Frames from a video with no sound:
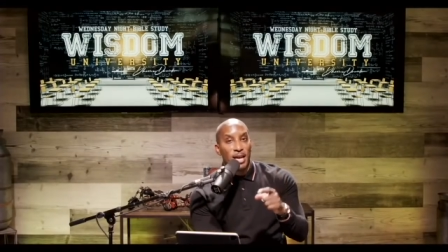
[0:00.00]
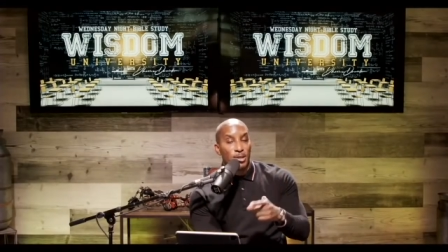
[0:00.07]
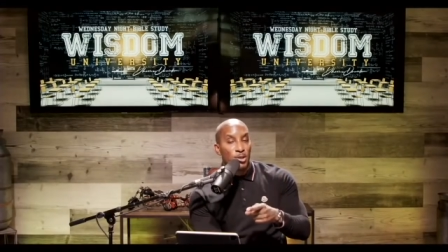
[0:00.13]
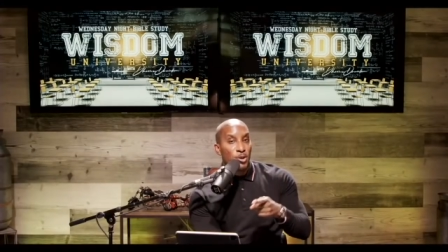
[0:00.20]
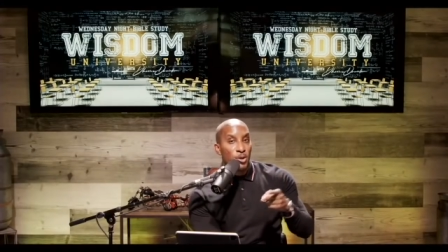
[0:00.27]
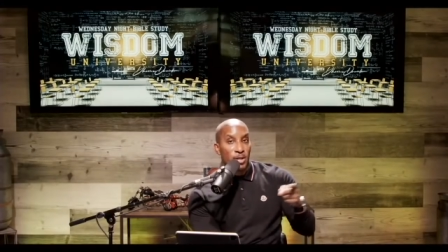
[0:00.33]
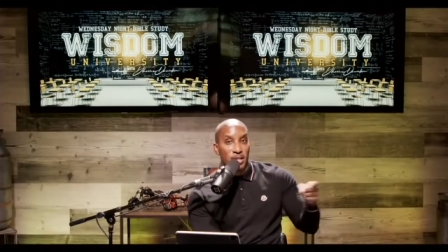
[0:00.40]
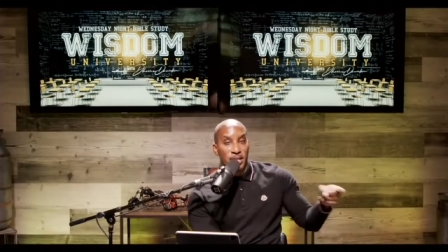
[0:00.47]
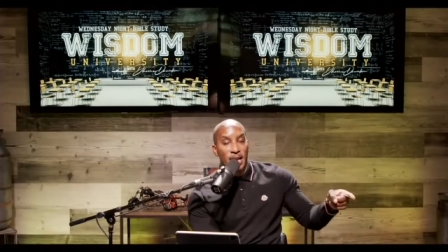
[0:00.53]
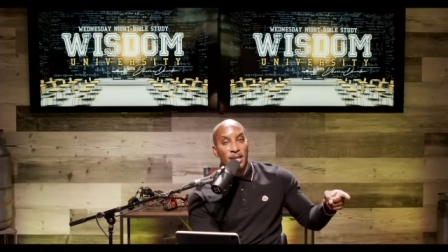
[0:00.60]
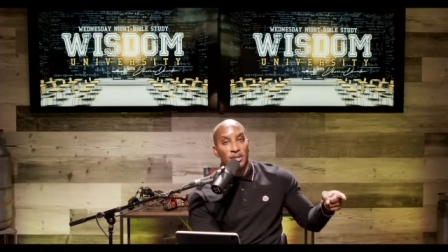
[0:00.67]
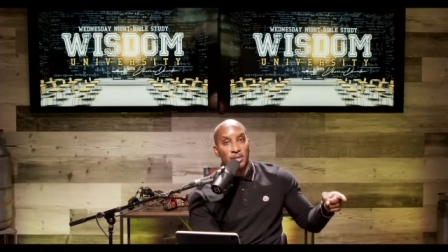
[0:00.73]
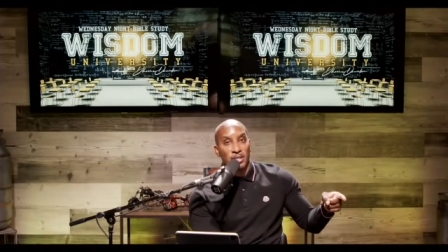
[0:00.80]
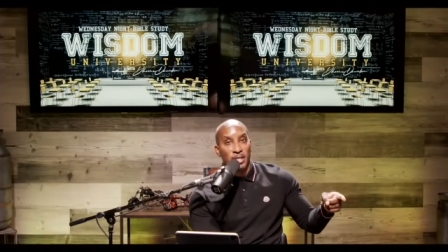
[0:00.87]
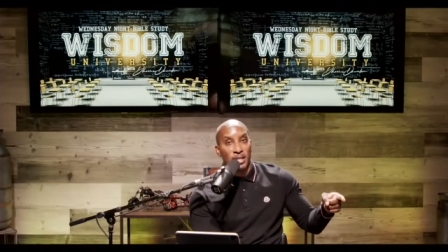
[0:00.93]
You can go to
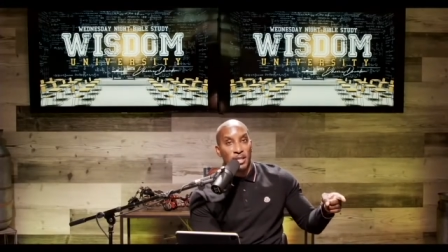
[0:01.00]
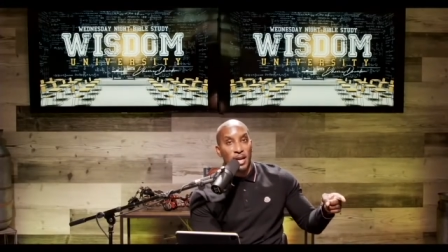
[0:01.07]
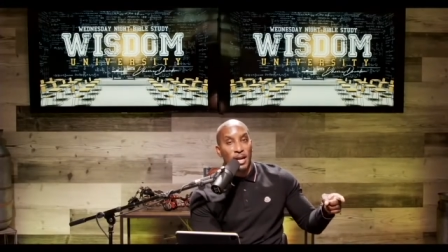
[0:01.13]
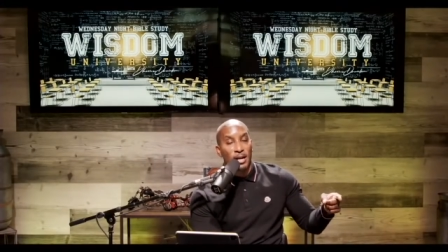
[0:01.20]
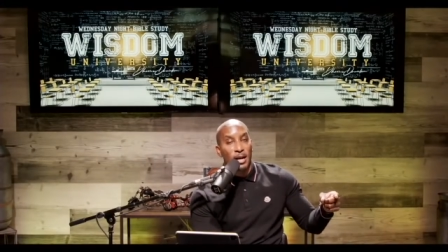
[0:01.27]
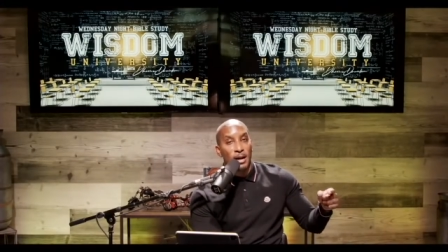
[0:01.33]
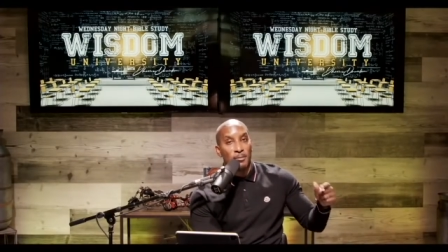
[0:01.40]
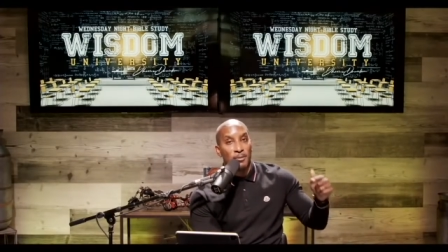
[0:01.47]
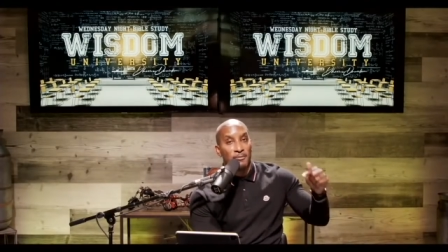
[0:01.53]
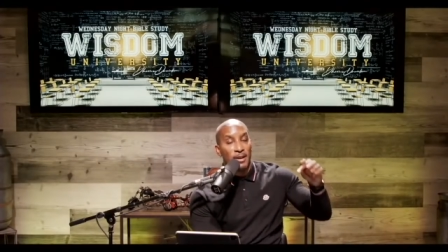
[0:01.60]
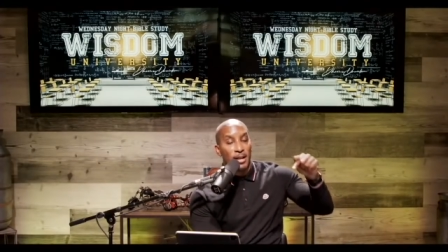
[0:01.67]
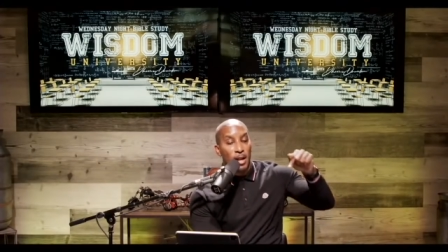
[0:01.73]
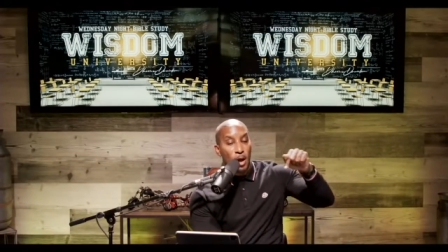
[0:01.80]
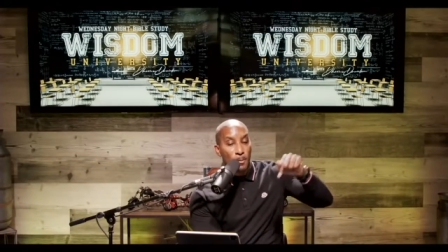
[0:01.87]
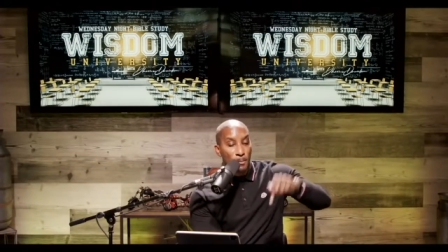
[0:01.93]
danielsden.com to
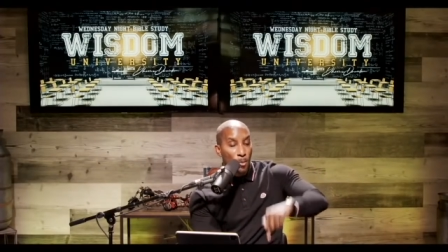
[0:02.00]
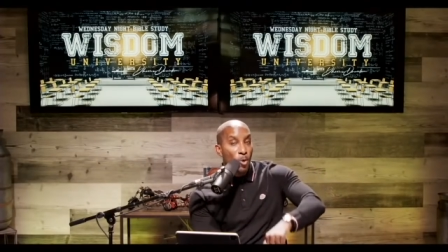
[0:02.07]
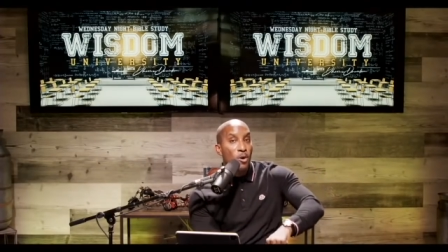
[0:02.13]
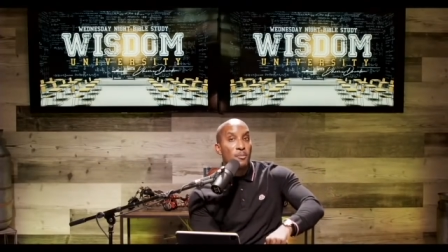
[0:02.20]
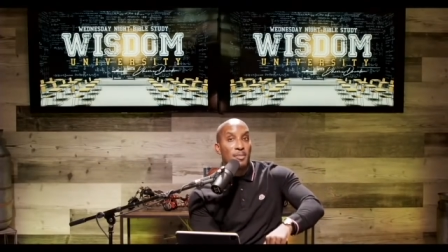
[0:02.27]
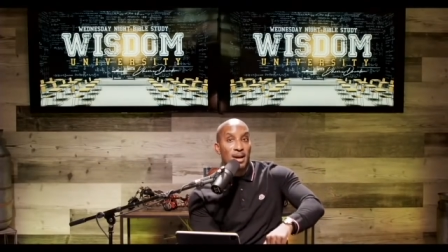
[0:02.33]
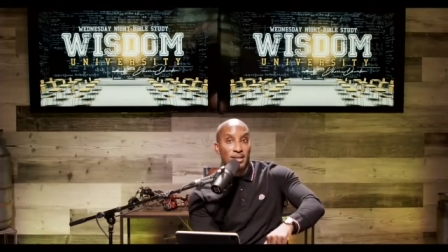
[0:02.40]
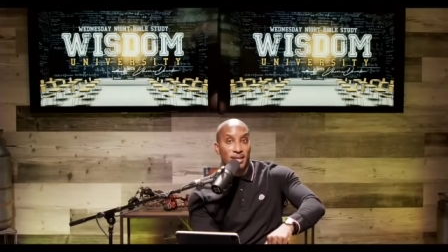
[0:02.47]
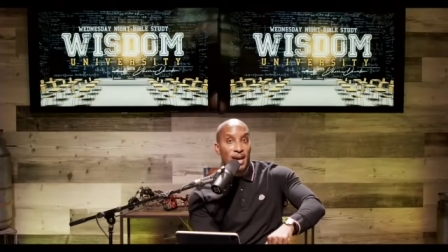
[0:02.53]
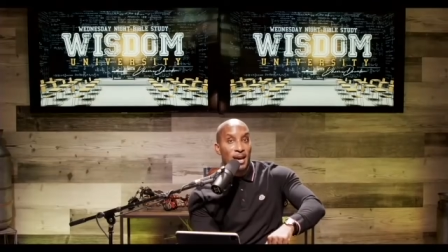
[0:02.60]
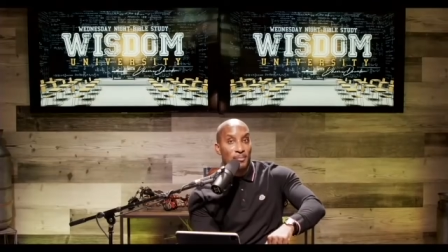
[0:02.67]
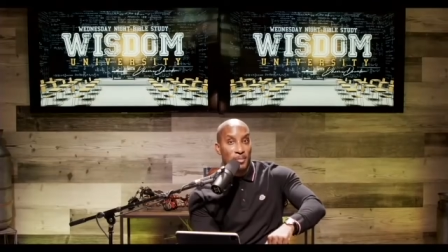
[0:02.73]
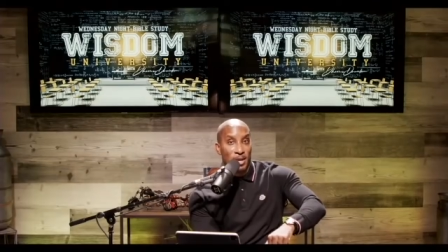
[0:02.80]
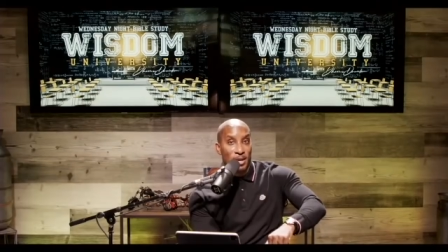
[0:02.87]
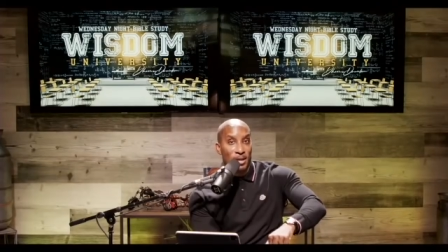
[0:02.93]
find out more about
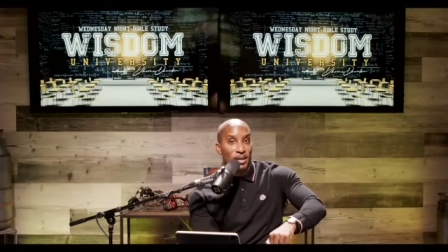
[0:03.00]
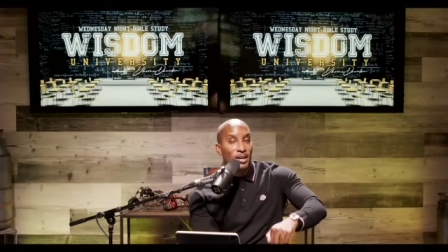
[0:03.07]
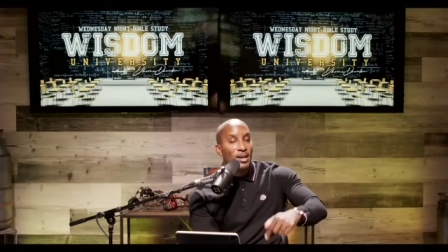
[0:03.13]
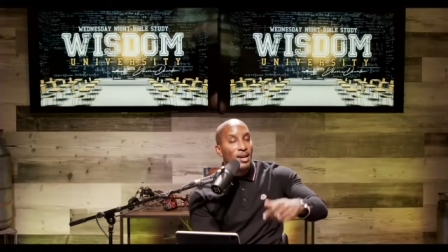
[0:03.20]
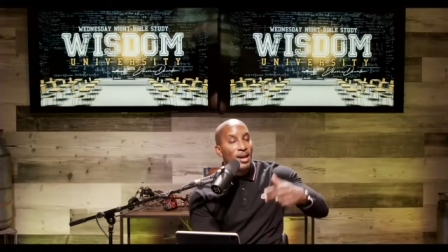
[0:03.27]
that man.